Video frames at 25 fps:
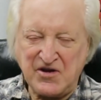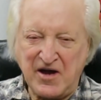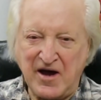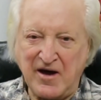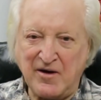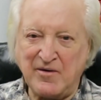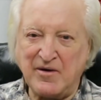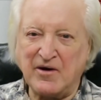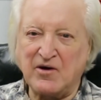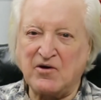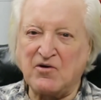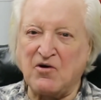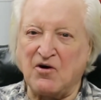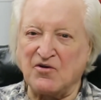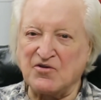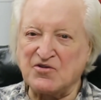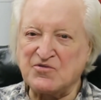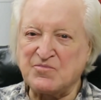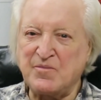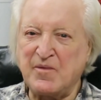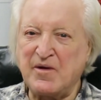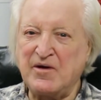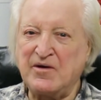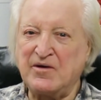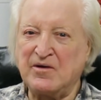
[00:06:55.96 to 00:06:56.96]
how it
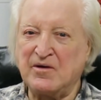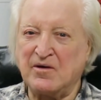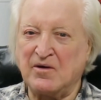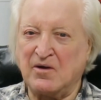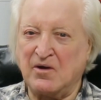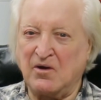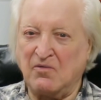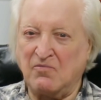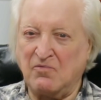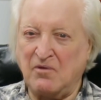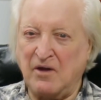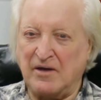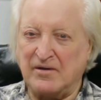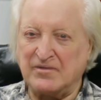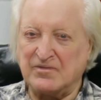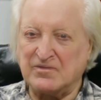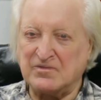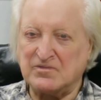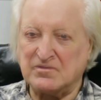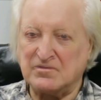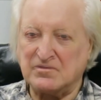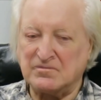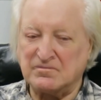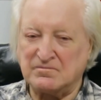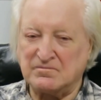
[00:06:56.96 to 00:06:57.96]
cost me a
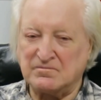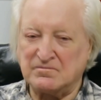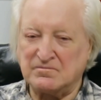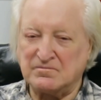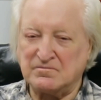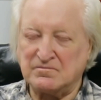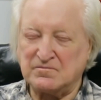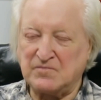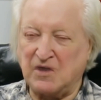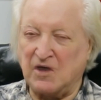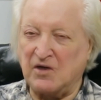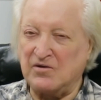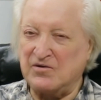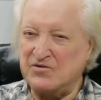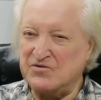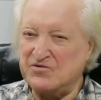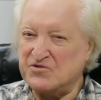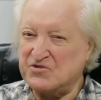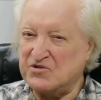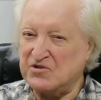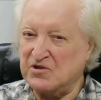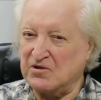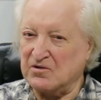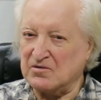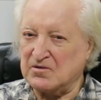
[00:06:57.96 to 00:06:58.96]
race. Are you
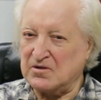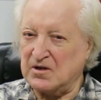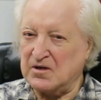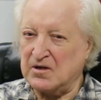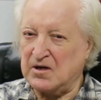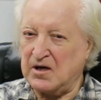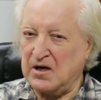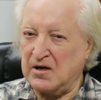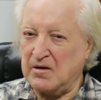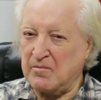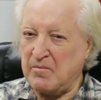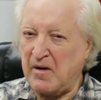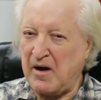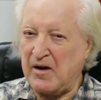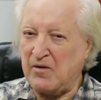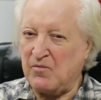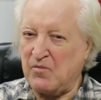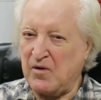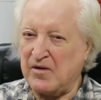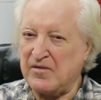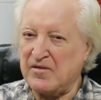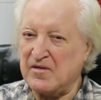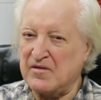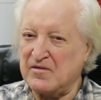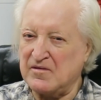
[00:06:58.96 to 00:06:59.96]
still thinking about
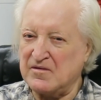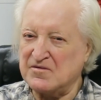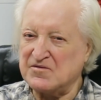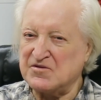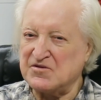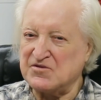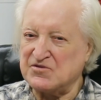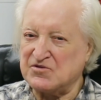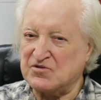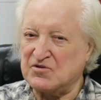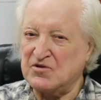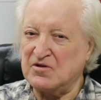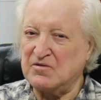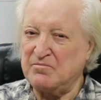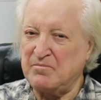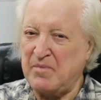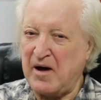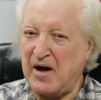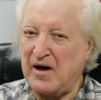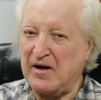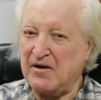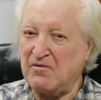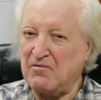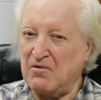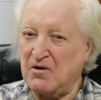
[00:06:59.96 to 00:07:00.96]
whether this is good,
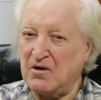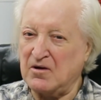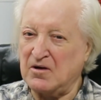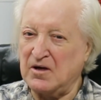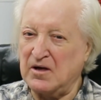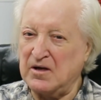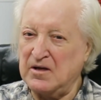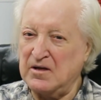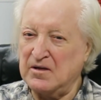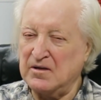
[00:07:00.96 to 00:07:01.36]
bad, or ugly?